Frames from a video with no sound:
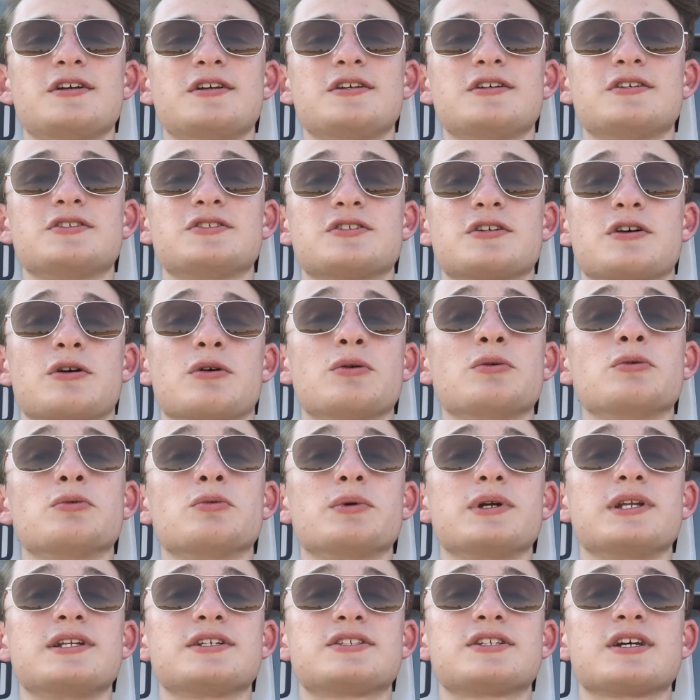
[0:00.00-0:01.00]
So
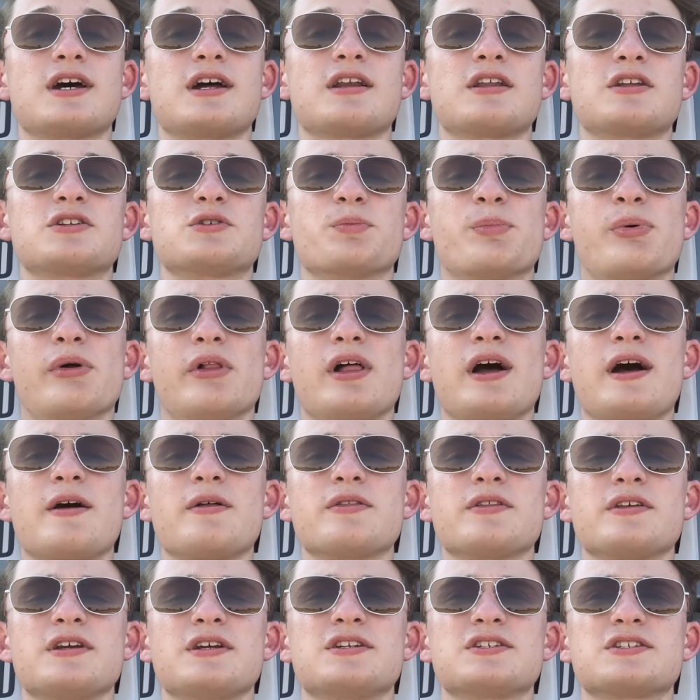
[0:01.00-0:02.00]
we decided to pull out
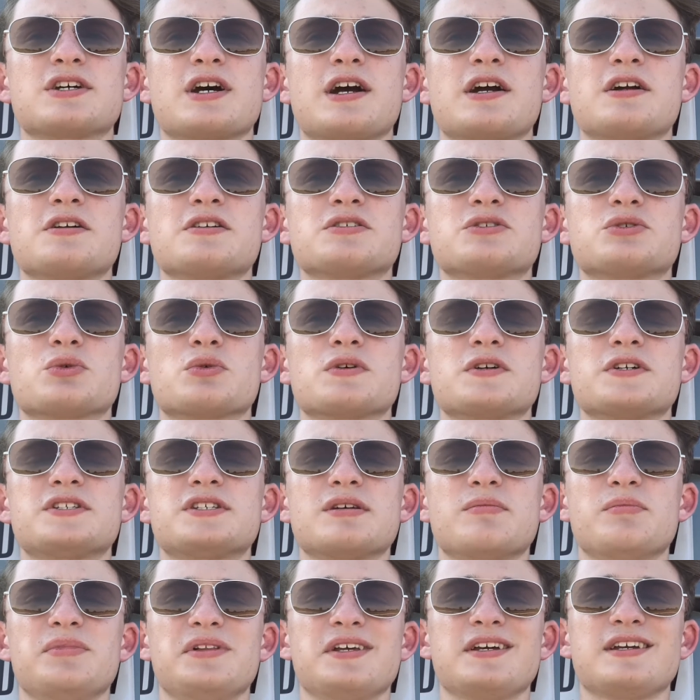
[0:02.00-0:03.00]
the entire door
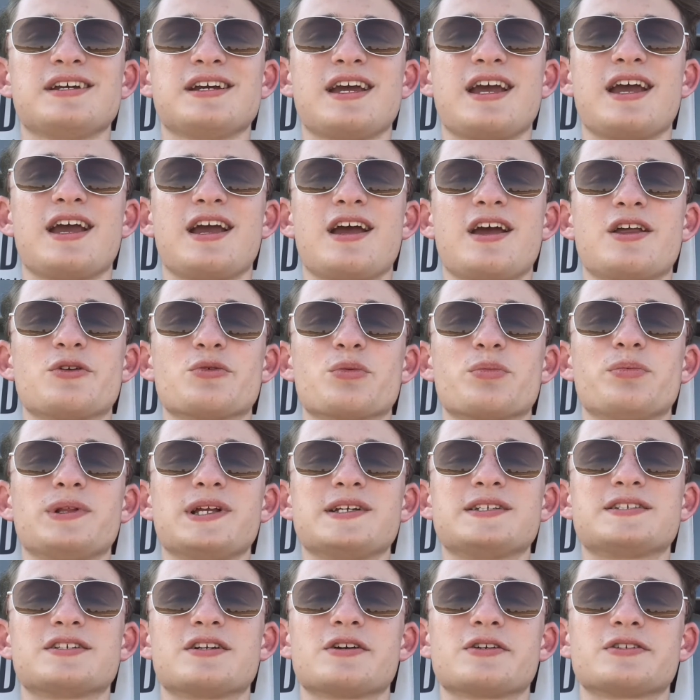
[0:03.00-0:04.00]
assembly and
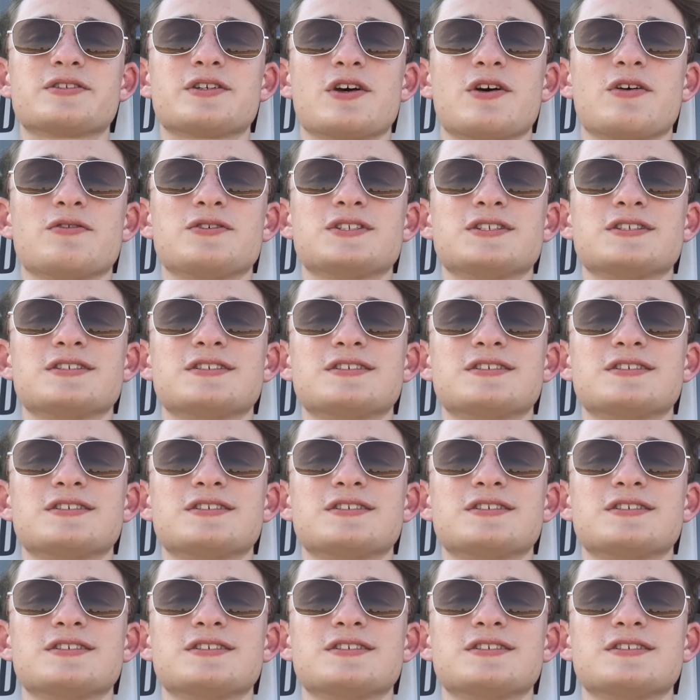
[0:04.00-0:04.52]
replace it ourselves.